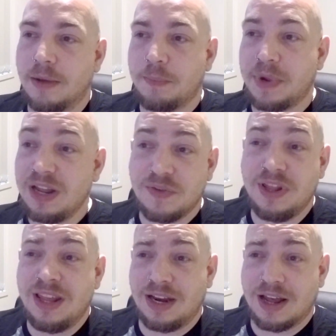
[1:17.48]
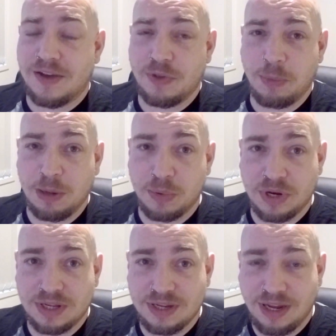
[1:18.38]
But even then, half the people that
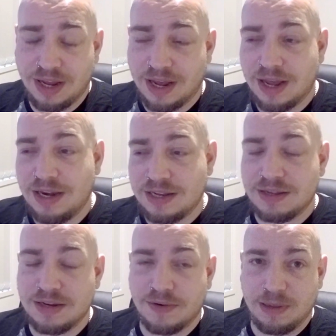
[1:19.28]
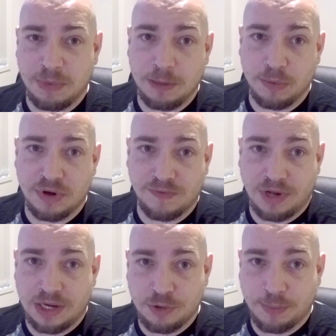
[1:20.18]
are seeing it aren't necessarily people that have
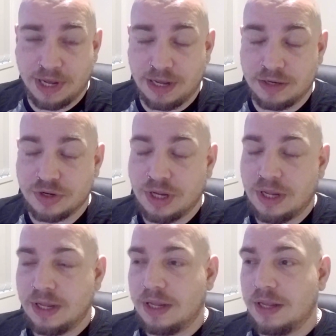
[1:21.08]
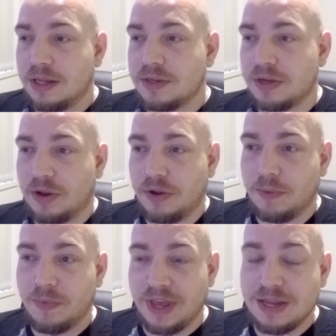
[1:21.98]
liked your page. So
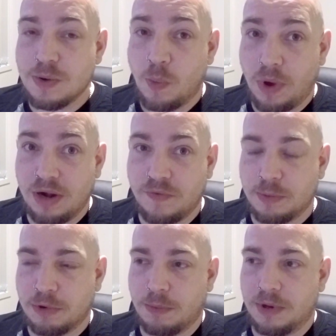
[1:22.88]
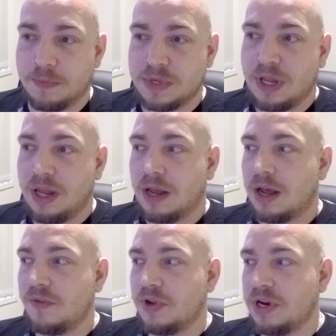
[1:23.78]
that's one of the problems.
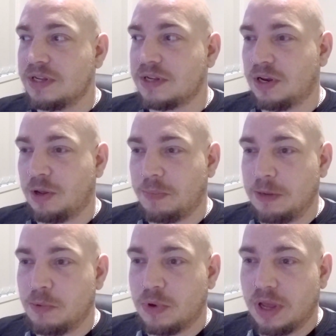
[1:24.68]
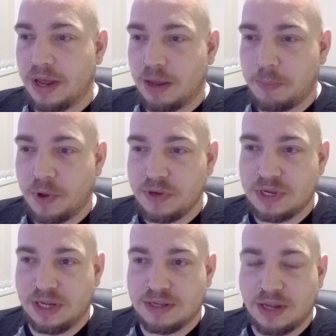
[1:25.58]
I've noticed a lot of people
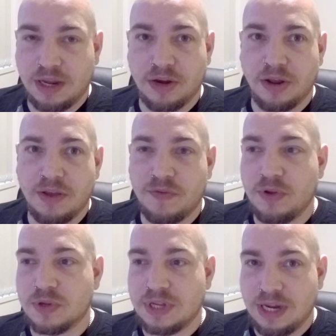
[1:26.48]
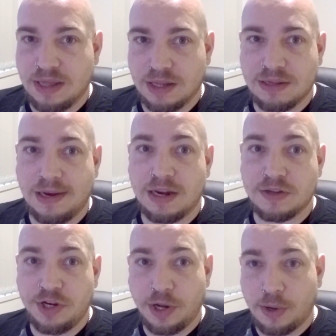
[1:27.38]
posting saying, if you're seeing this, let us
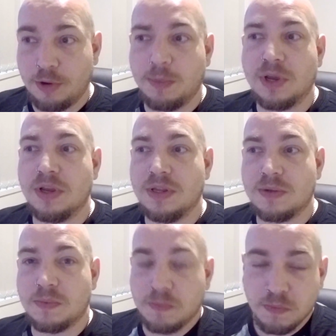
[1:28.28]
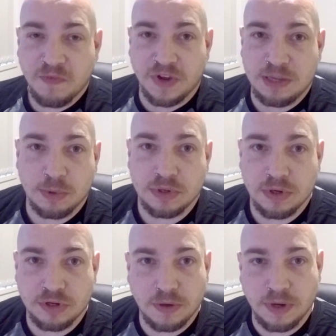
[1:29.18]
know because Facebook's
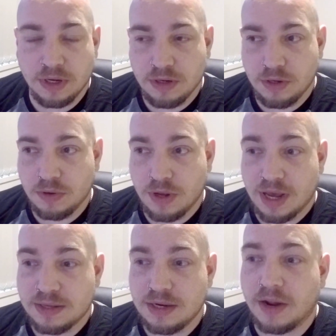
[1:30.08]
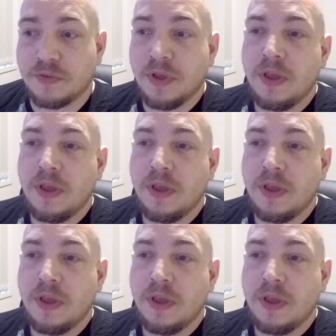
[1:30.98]
not showing you our stuff.